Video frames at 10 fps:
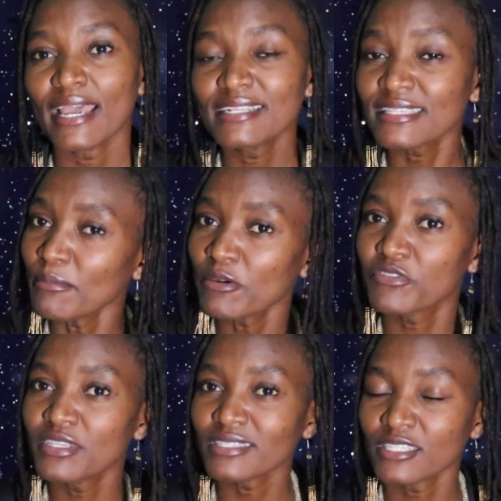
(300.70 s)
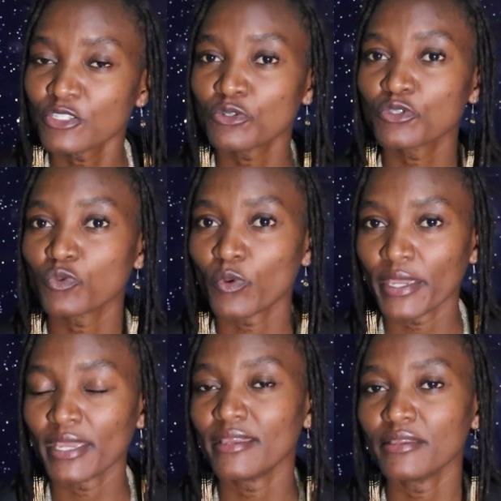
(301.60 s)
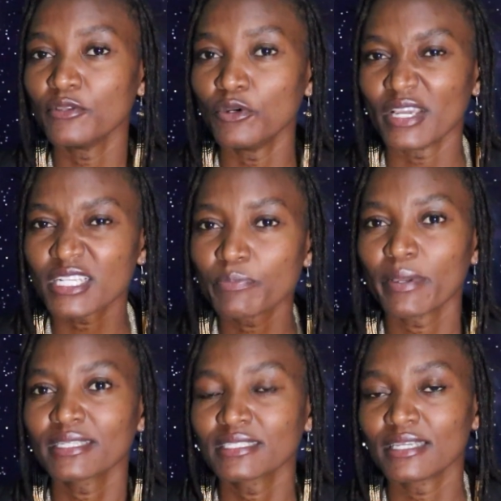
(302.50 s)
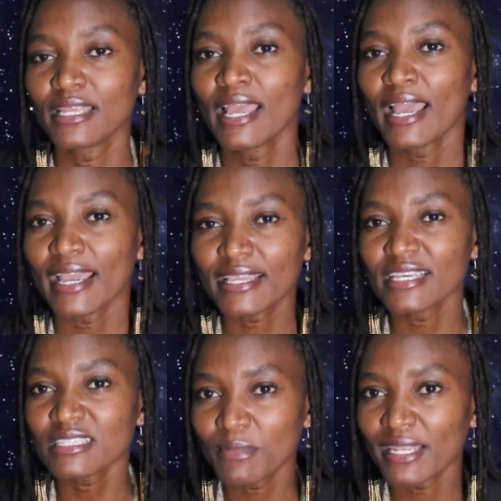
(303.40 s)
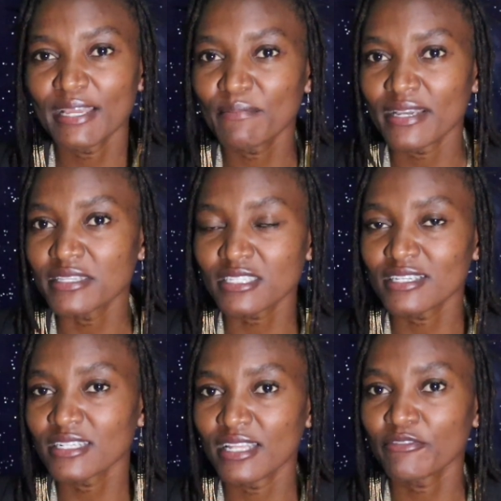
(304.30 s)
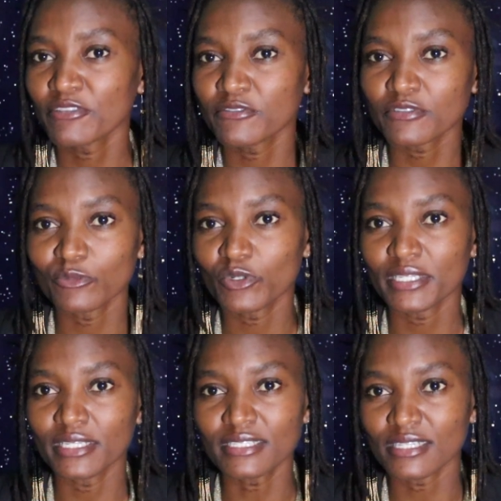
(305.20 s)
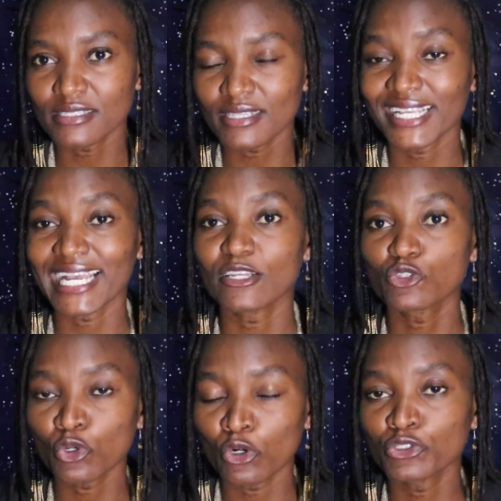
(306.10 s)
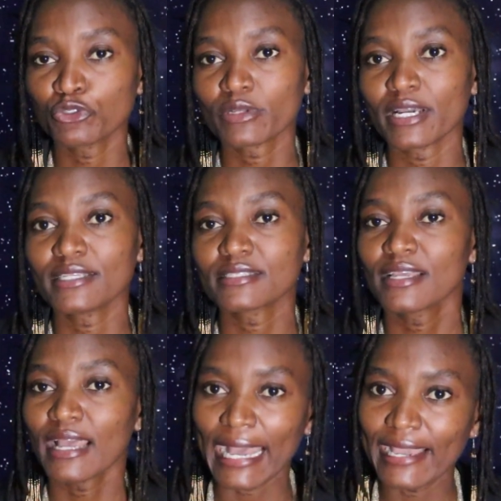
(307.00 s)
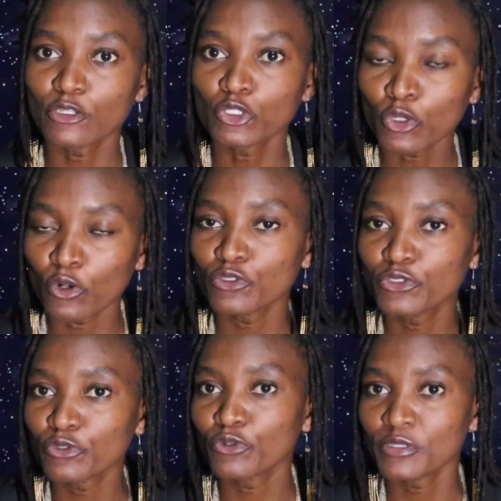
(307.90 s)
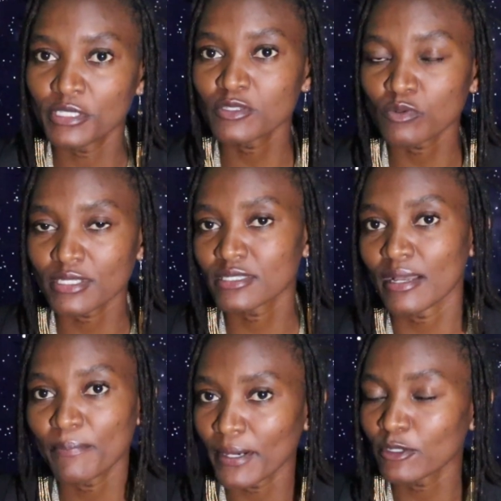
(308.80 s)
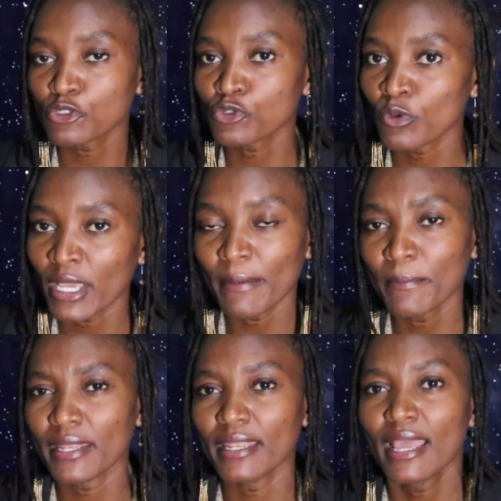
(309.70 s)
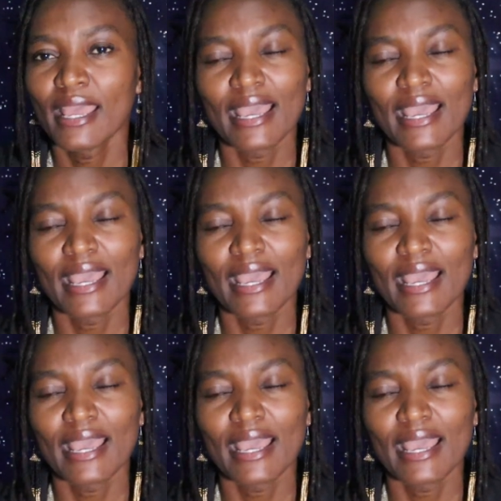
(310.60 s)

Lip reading: And some of these issues were, expected. I guess Malema is just laughing from where he is and saying, I told you guys. I told you this was about to happen.